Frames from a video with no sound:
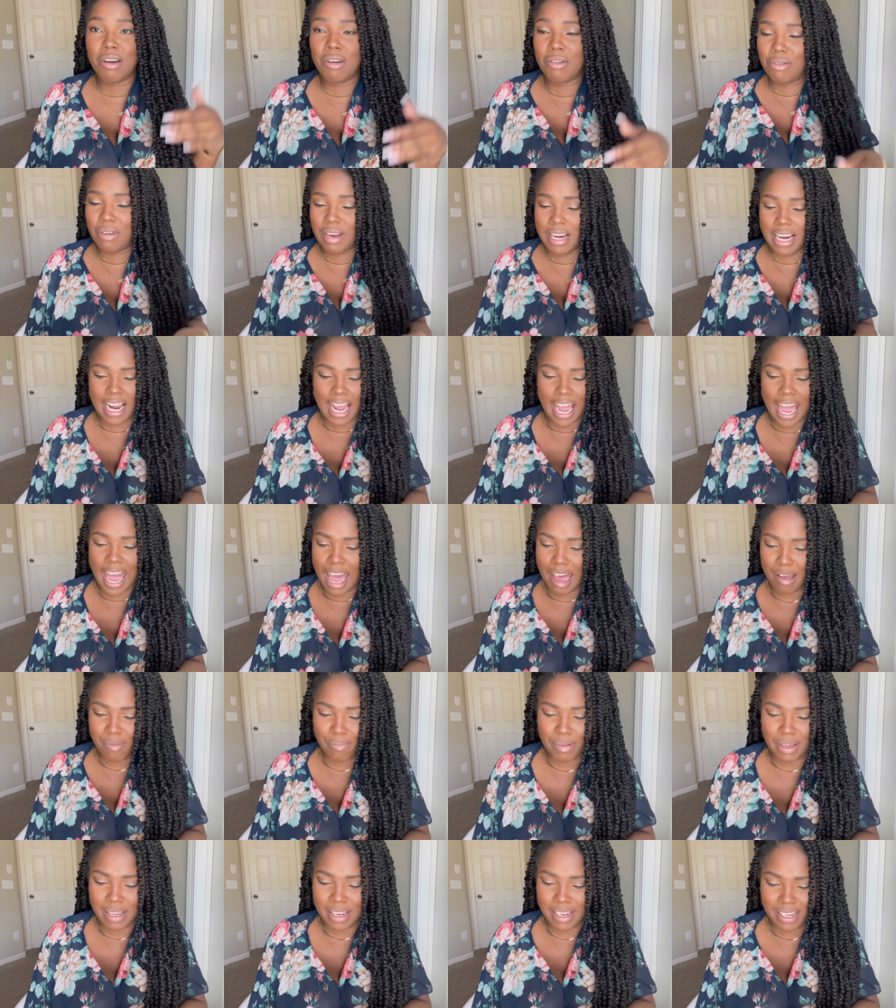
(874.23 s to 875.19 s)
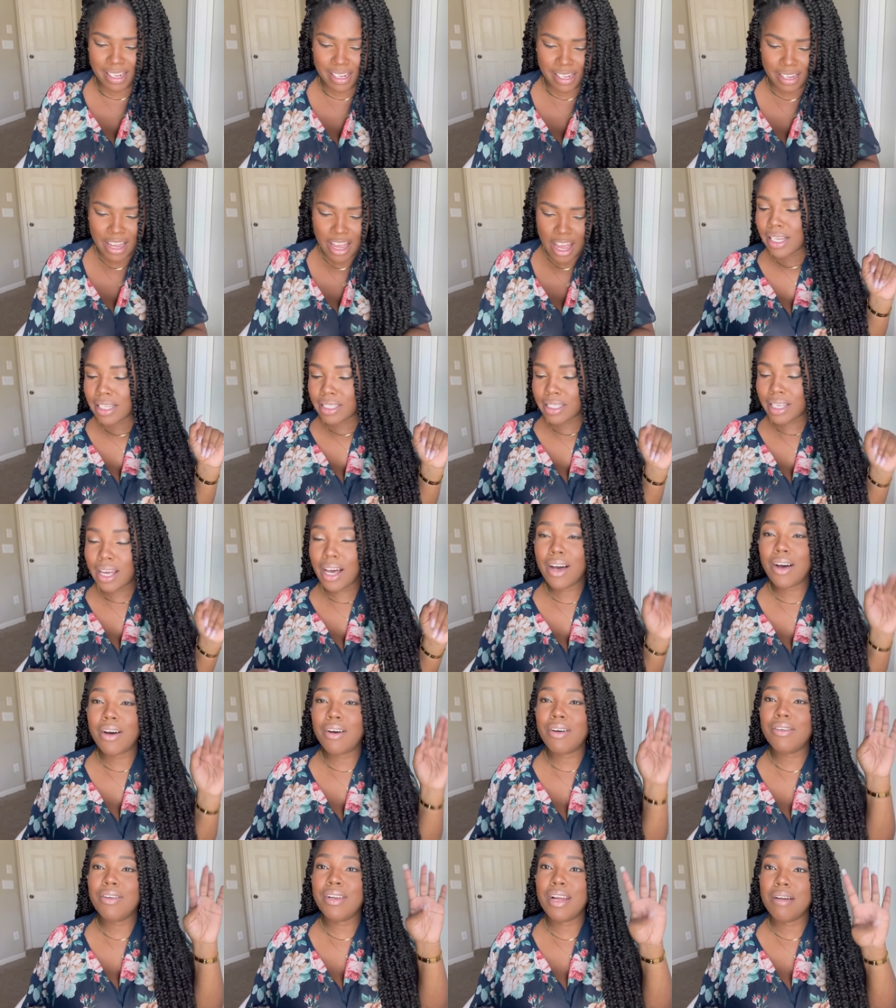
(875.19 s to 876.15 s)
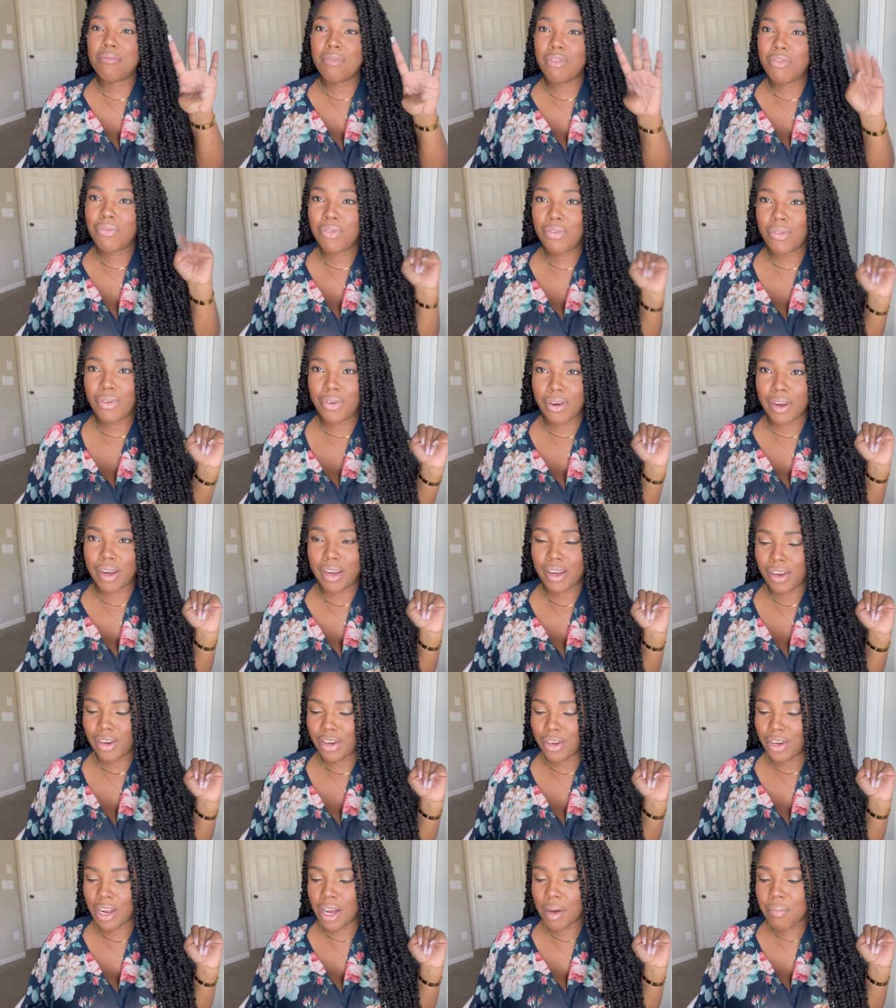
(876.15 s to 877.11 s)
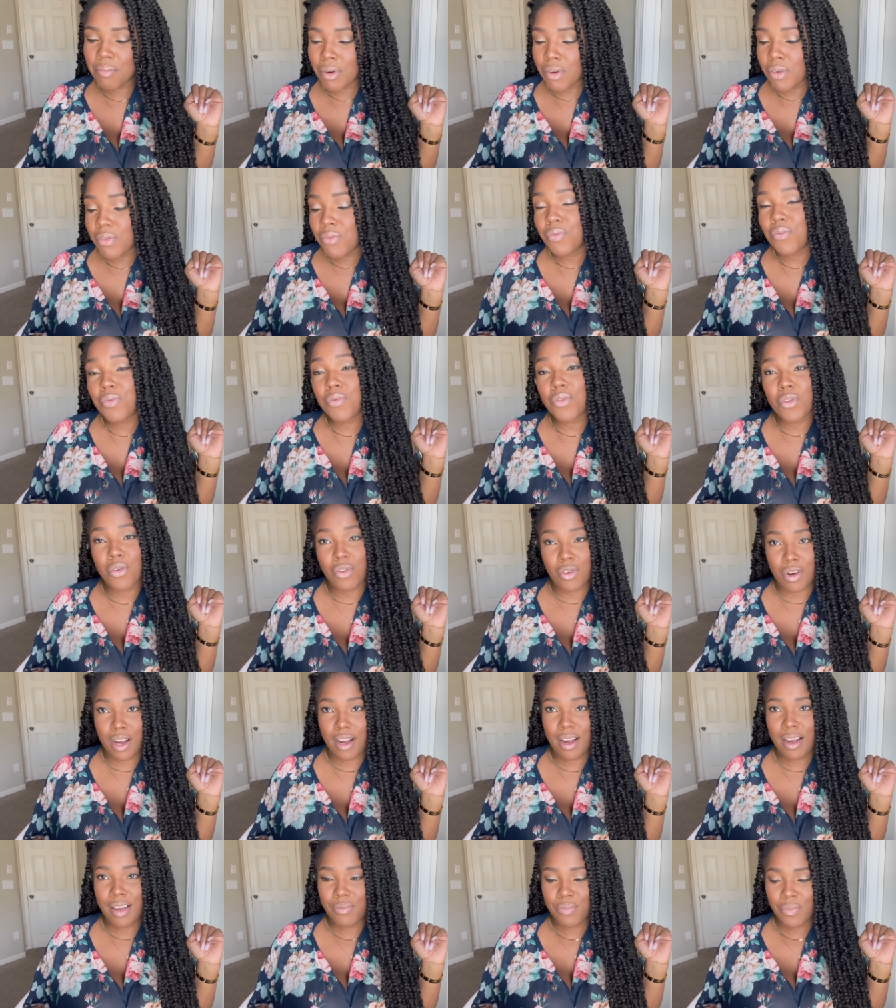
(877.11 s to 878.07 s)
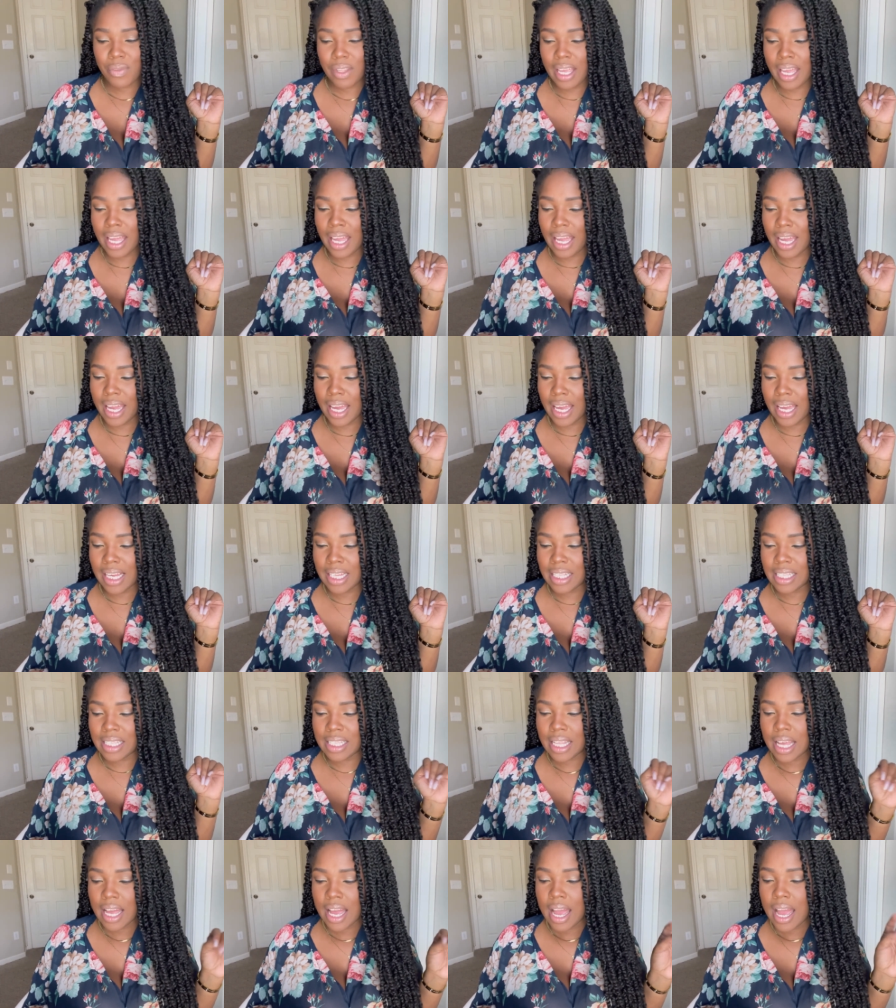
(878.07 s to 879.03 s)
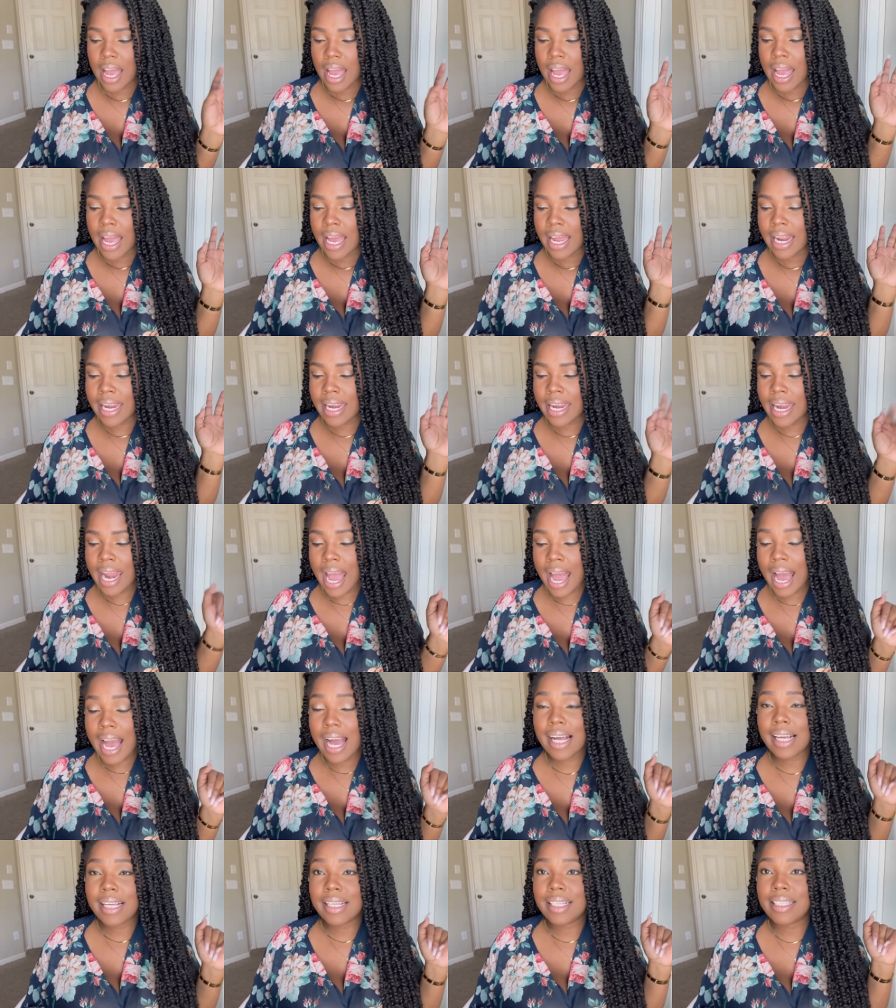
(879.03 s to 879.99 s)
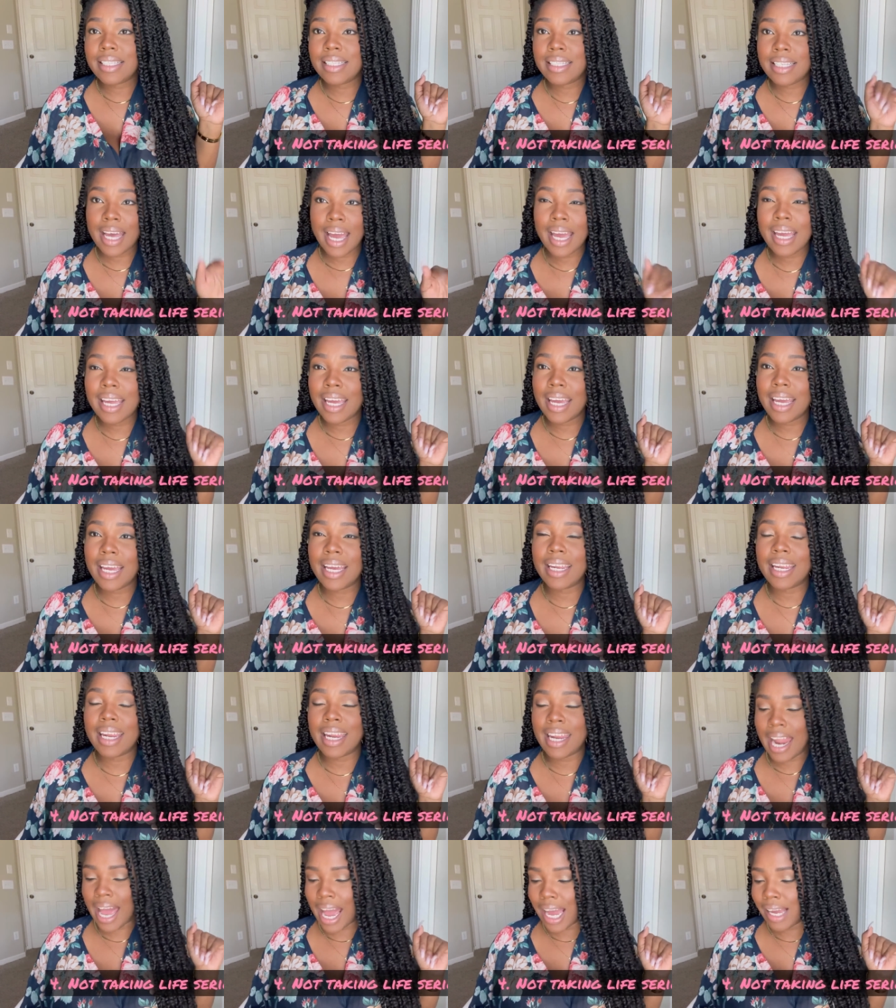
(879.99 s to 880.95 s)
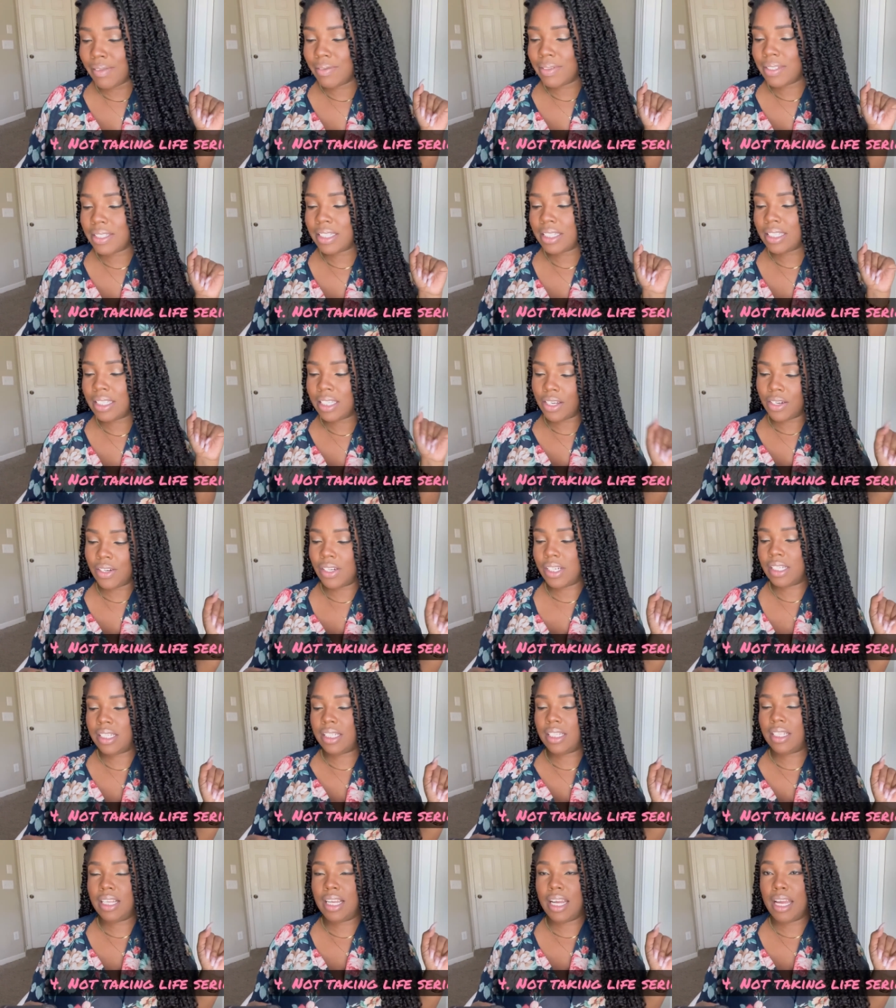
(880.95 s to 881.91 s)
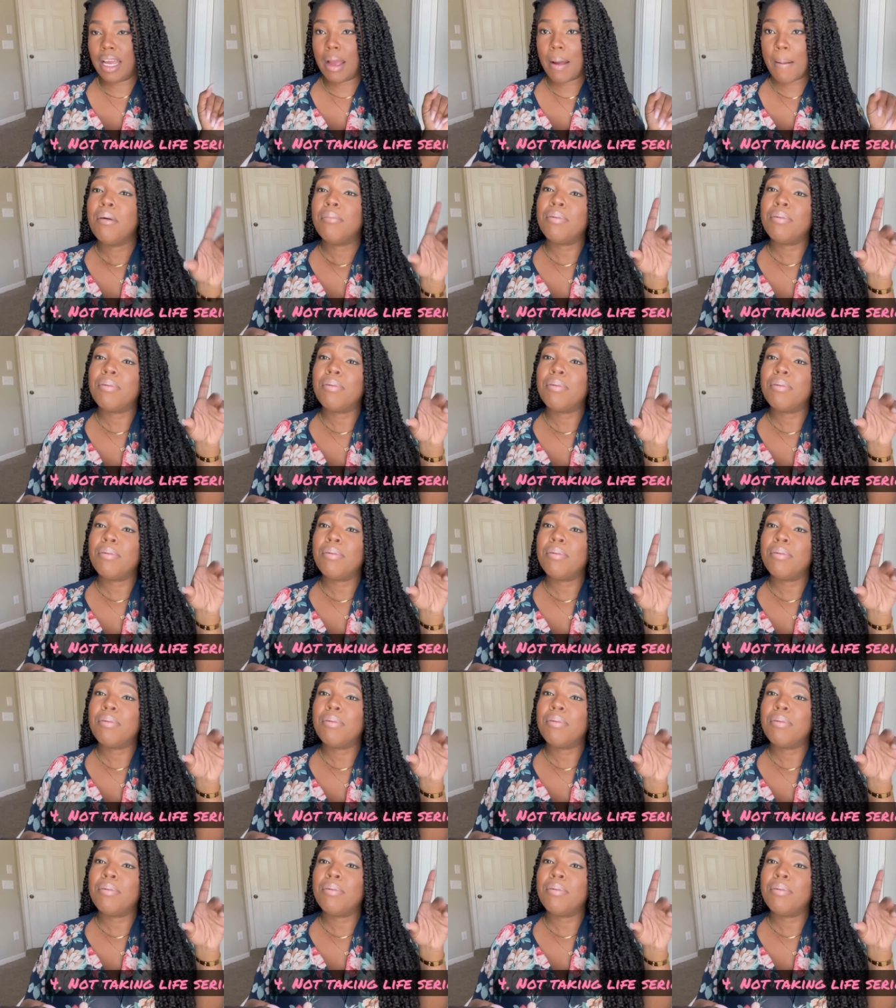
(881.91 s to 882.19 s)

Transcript: would have happened so number four, number four is not taking life seriously.